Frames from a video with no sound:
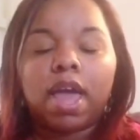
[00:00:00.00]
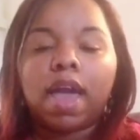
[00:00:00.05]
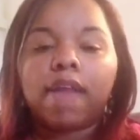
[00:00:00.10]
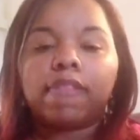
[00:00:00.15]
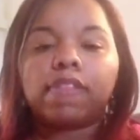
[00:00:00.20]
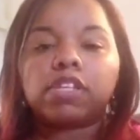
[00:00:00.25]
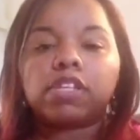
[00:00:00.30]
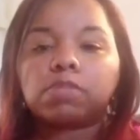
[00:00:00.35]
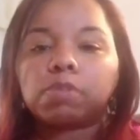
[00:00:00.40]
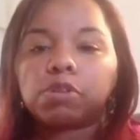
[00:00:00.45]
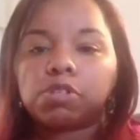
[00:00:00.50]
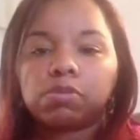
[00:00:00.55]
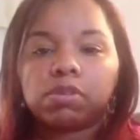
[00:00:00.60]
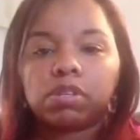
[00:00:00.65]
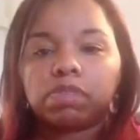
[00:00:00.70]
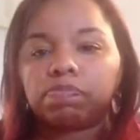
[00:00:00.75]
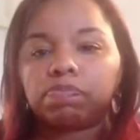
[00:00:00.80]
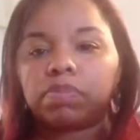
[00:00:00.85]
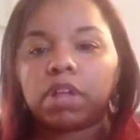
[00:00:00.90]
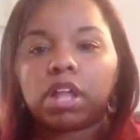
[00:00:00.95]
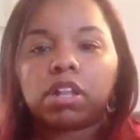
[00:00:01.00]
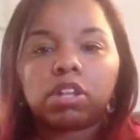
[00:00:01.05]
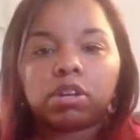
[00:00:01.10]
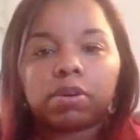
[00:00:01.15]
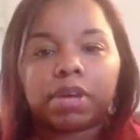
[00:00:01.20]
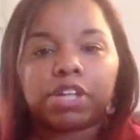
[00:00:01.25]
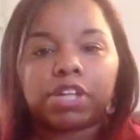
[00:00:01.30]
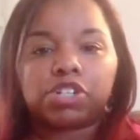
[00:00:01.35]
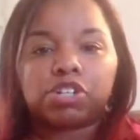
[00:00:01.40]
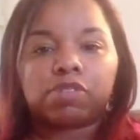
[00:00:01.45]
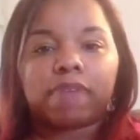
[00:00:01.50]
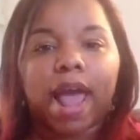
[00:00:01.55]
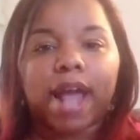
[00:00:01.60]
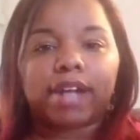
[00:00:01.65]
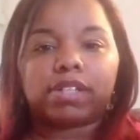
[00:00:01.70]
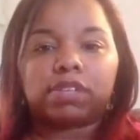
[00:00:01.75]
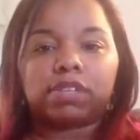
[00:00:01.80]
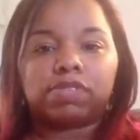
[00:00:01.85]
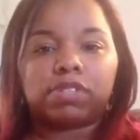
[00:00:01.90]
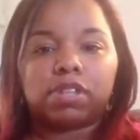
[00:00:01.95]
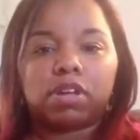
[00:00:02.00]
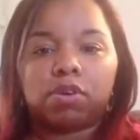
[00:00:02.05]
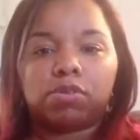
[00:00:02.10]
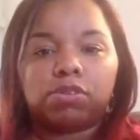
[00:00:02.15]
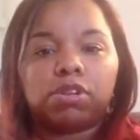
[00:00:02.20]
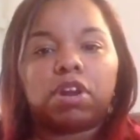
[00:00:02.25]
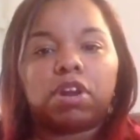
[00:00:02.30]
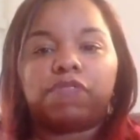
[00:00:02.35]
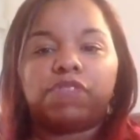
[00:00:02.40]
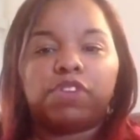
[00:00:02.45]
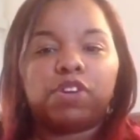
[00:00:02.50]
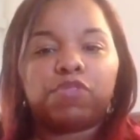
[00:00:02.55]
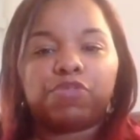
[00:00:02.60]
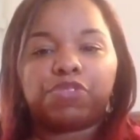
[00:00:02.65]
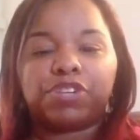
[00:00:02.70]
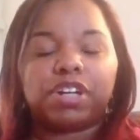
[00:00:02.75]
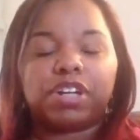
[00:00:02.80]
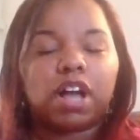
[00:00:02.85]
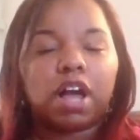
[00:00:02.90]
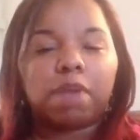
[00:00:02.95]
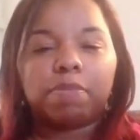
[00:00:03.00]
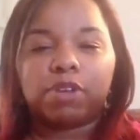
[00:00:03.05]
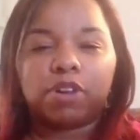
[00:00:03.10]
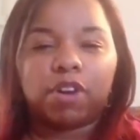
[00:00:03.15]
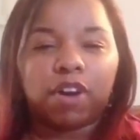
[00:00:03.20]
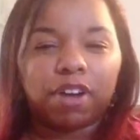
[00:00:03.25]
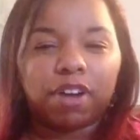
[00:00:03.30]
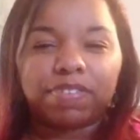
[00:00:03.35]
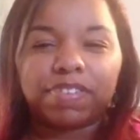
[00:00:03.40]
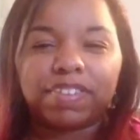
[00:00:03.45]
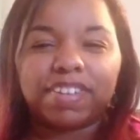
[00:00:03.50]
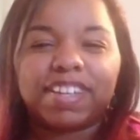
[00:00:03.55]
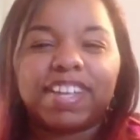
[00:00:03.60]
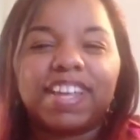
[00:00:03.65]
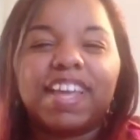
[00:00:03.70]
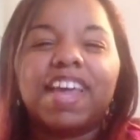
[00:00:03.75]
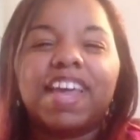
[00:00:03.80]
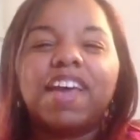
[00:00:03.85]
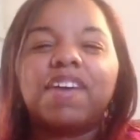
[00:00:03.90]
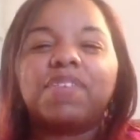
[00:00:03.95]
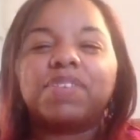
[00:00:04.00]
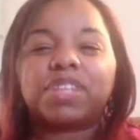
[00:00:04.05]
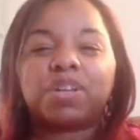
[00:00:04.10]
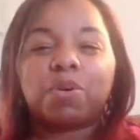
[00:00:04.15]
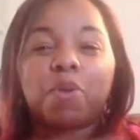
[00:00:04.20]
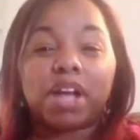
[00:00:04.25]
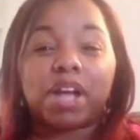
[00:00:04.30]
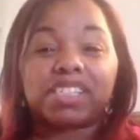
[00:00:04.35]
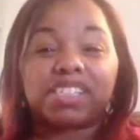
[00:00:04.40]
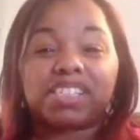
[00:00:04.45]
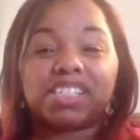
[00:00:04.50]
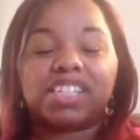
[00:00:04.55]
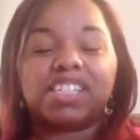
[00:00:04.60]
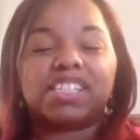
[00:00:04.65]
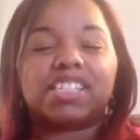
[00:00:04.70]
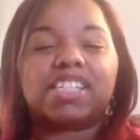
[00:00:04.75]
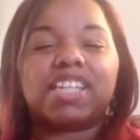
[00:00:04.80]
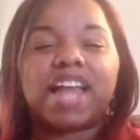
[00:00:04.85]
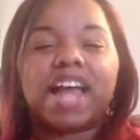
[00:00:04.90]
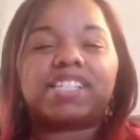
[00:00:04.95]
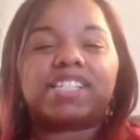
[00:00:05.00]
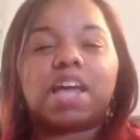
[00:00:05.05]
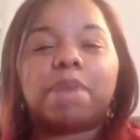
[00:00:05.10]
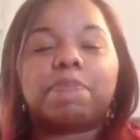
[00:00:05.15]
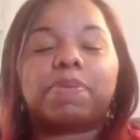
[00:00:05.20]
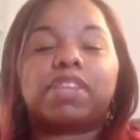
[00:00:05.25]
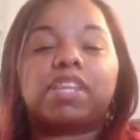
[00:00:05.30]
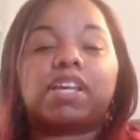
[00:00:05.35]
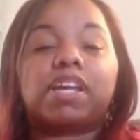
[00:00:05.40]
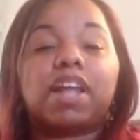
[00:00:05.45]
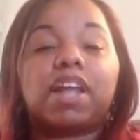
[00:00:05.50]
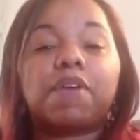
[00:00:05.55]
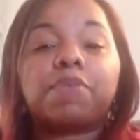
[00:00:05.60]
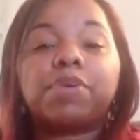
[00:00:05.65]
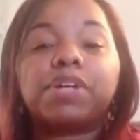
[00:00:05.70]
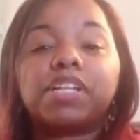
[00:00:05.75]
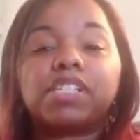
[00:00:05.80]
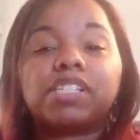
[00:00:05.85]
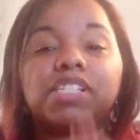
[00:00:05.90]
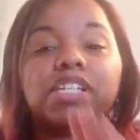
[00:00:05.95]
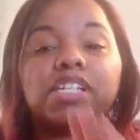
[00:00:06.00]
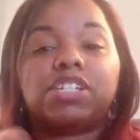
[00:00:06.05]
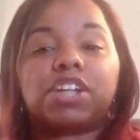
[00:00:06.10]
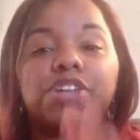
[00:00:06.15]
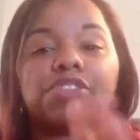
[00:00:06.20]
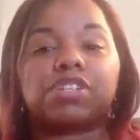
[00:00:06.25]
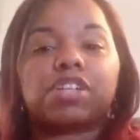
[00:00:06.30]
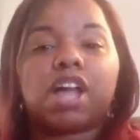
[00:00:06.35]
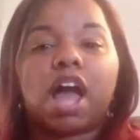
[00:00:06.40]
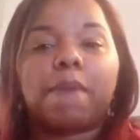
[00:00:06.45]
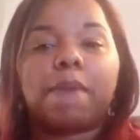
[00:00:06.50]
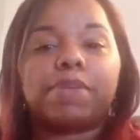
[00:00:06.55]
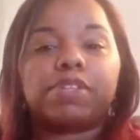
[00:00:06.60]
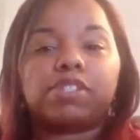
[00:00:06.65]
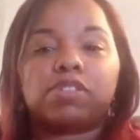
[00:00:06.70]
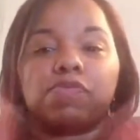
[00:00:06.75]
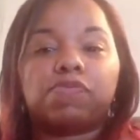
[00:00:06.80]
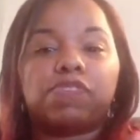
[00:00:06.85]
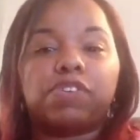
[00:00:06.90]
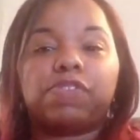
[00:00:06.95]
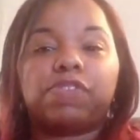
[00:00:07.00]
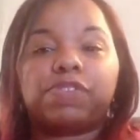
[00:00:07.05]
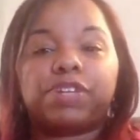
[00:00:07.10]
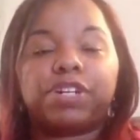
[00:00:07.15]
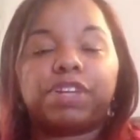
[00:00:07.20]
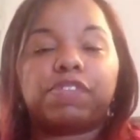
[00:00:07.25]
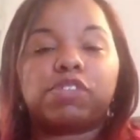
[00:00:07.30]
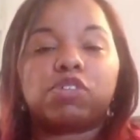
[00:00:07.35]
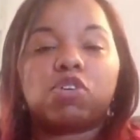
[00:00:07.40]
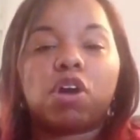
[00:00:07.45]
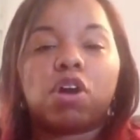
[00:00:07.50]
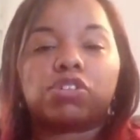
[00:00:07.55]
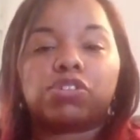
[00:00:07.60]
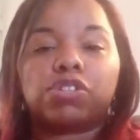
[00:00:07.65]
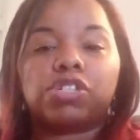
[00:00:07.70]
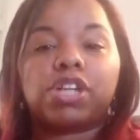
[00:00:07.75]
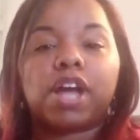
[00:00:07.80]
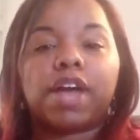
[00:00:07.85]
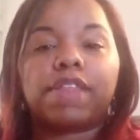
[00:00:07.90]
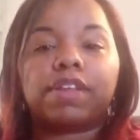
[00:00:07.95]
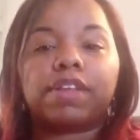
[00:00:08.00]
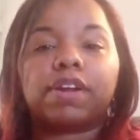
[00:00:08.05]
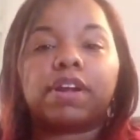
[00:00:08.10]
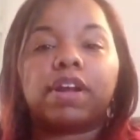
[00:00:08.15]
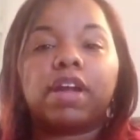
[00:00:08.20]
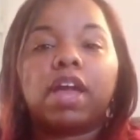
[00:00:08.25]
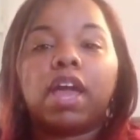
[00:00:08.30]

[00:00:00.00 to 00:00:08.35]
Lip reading: And this is supposed to be a little interactive. So, feel free to cut me off with questions and that type of thing. And everyone can see each other's comments. So feel free to even talk to each other.